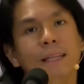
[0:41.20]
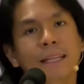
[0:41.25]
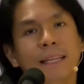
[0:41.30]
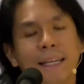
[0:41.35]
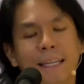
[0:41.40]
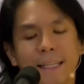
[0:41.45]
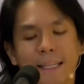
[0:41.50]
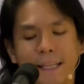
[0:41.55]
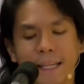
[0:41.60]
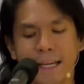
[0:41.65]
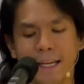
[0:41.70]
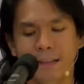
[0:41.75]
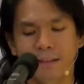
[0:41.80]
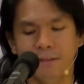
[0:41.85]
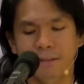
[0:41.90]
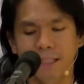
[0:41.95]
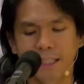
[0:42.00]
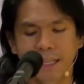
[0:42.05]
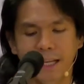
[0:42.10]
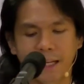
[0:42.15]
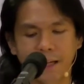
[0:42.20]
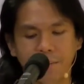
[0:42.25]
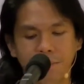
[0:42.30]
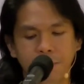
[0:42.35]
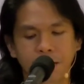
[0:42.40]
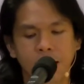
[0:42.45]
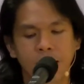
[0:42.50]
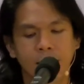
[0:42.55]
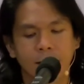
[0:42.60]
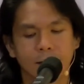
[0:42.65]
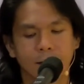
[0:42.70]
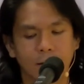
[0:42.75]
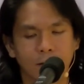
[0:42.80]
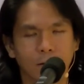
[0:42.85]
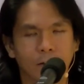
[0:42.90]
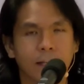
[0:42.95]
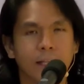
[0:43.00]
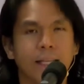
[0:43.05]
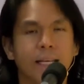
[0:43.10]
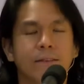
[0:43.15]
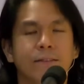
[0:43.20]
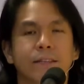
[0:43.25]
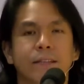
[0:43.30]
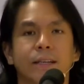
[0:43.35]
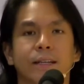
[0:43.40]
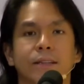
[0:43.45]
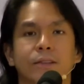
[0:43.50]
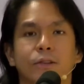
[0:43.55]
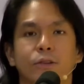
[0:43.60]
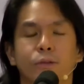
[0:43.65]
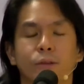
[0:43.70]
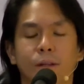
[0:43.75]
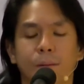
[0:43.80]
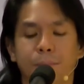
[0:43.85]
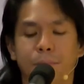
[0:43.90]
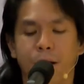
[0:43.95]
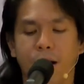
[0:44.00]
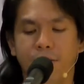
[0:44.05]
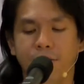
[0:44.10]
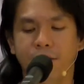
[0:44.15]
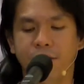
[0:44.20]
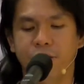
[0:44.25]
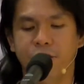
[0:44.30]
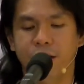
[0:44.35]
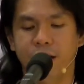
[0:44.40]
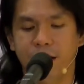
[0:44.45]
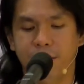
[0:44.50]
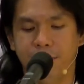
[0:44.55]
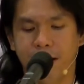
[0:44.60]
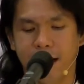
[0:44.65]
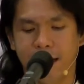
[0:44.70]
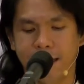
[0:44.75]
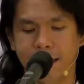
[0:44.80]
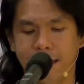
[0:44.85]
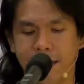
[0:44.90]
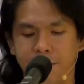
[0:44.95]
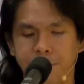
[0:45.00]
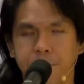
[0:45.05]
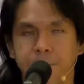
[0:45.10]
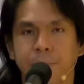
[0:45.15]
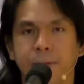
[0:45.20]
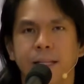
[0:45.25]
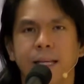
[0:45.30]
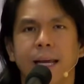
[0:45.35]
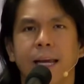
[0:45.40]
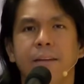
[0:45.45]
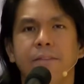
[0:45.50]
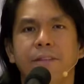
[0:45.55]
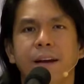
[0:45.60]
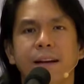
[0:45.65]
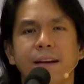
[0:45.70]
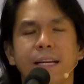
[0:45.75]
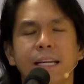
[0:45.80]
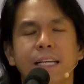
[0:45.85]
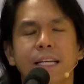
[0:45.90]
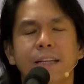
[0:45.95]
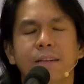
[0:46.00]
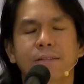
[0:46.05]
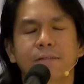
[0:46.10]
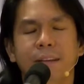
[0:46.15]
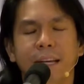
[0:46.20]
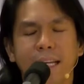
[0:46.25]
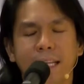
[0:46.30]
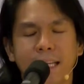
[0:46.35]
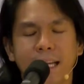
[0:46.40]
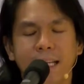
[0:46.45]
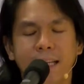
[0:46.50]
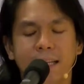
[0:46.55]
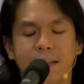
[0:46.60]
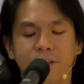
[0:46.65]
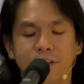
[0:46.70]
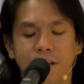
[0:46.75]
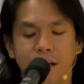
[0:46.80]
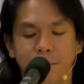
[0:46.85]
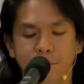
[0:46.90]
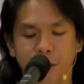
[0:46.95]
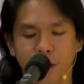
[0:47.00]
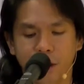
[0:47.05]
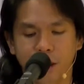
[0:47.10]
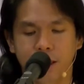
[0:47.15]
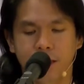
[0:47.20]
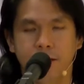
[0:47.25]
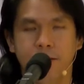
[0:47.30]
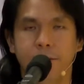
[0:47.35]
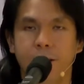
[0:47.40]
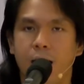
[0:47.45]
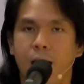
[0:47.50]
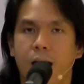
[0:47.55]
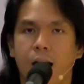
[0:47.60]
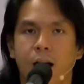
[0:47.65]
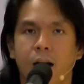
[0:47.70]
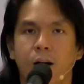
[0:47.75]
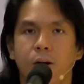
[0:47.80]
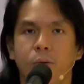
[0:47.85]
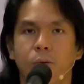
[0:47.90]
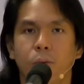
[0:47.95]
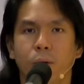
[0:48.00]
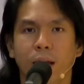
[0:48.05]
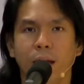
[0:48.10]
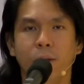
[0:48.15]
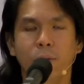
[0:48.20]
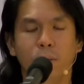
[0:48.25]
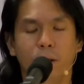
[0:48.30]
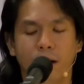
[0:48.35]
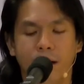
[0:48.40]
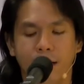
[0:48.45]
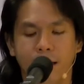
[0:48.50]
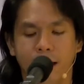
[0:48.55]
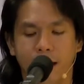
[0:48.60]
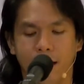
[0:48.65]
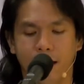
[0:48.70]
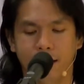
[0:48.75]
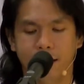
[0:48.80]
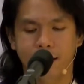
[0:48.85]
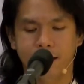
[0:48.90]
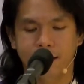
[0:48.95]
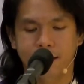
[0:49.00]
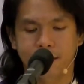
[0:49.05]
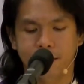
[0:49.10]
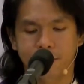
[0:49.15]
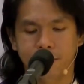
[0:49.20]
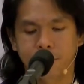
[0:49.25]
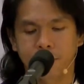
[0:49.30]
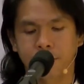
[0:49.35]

In today's reading, the Lord gives us, through the prophet Jeremiah, a very convicting description of our wayward hearts.